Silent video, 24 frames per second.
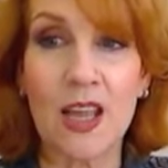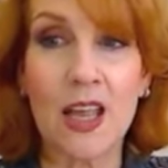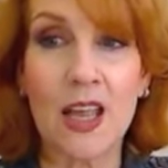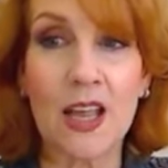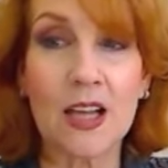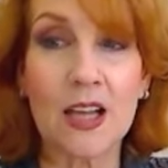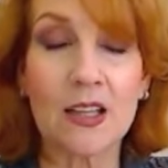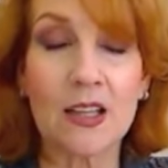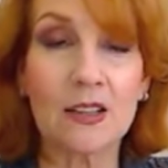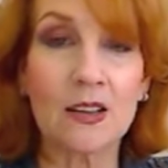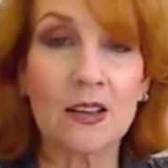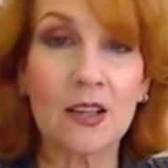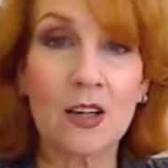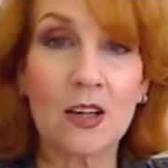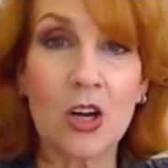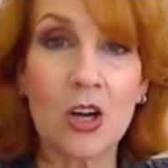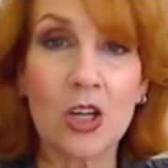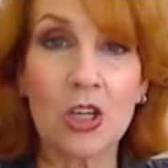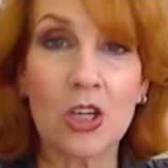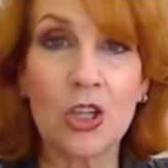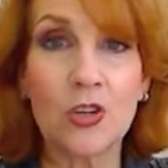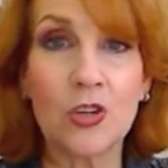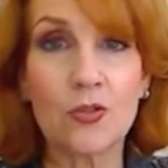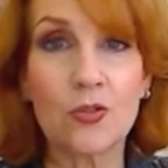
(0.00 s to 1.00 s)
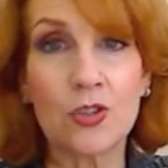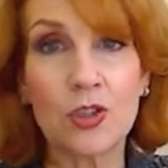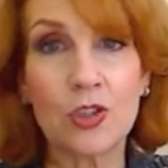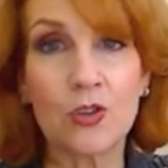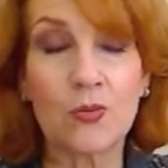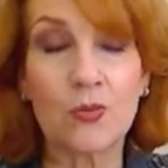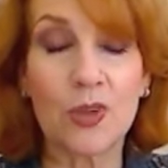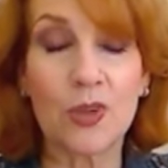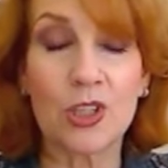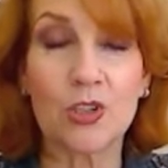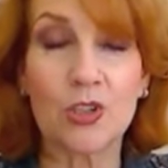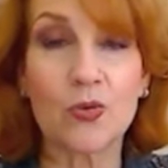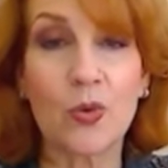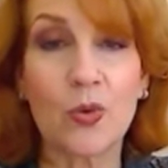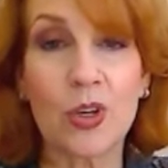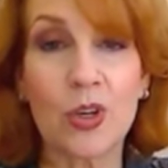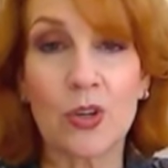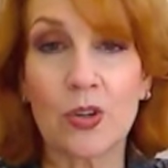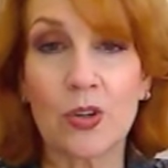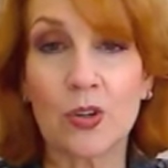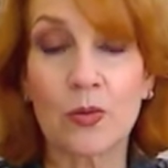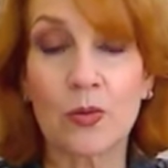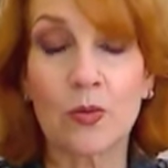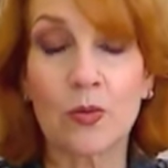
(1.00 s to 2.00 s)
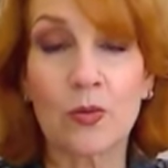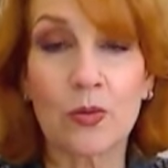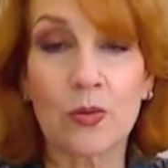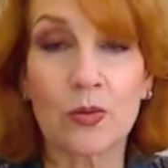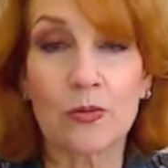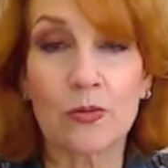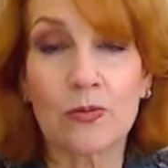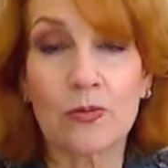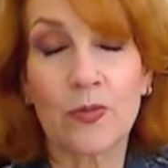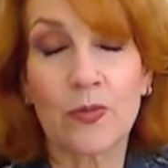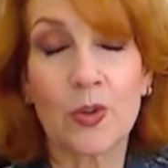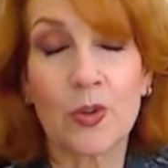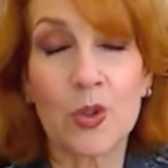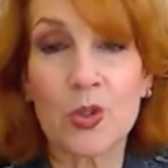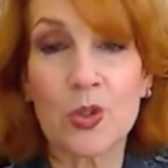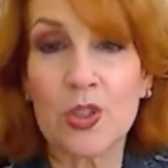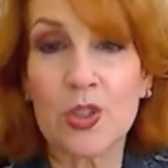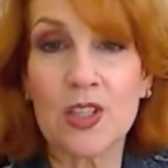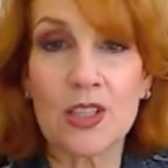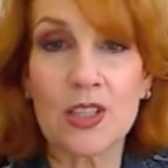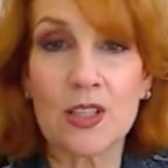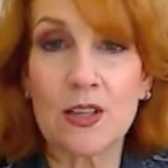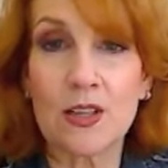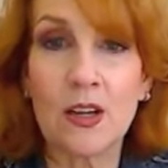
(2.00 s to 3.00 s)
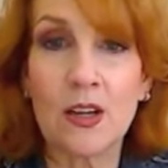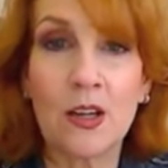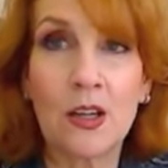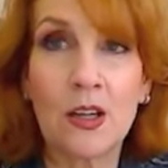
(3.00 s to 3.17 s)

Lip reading: and the kind of YouTube and Twitter verse